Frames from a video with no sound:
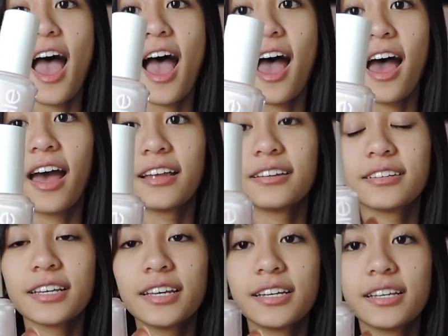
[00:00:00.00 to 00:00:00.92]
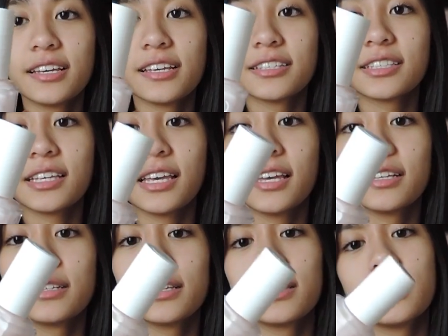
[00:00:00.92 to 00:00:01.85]
And it is
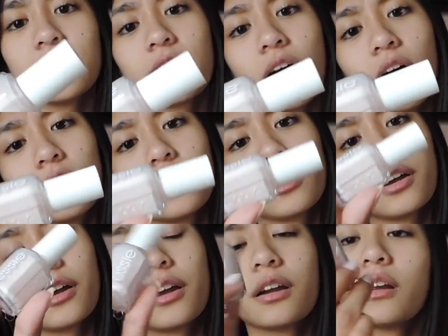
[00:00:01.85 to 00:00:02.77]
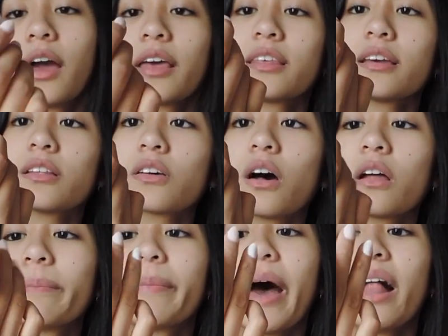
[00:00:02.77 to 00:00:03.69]
in the color, I think it's
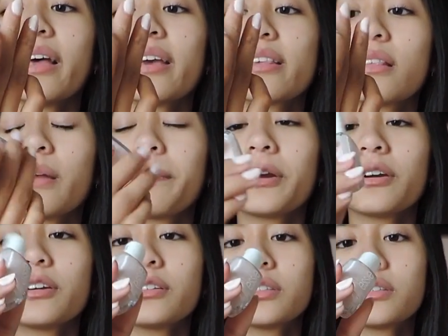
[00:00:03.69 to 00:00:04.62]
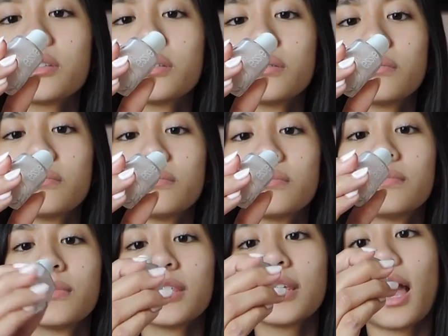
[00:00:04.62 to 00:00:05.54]
called Ballet Slippers.
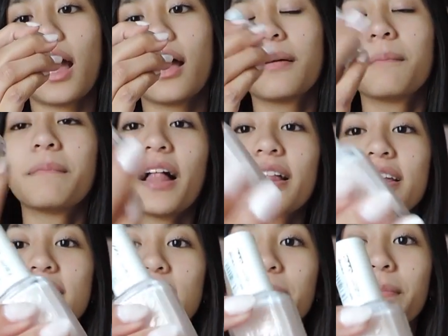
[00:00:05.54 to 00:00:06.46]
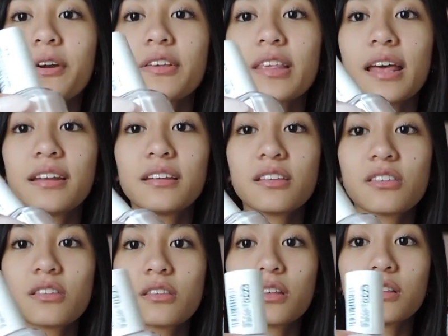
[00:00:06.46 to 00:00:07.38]
Yeah, Ballet Slippers. And it
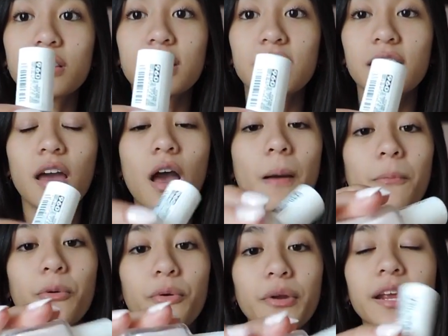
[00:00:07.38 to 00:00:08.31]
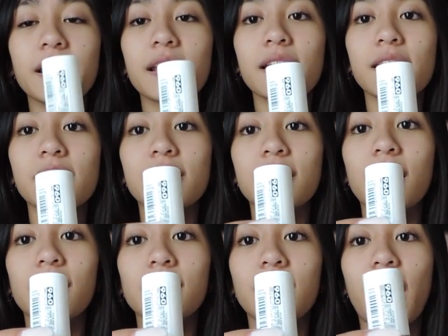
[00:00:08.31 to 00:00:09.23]
is just the prettiest,
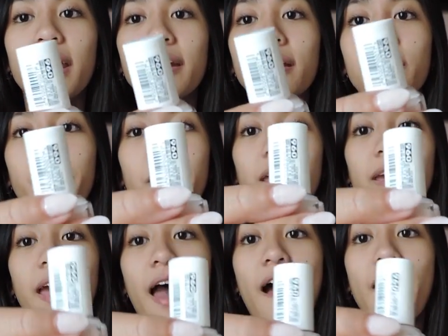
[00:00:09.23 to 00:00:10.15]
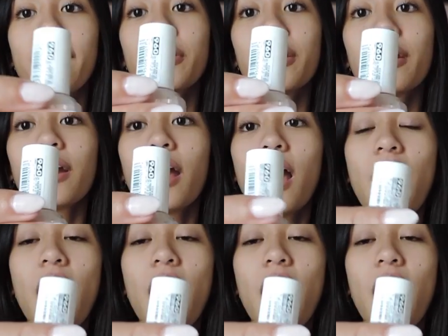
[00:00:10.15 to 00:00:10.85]
lightest pink ever.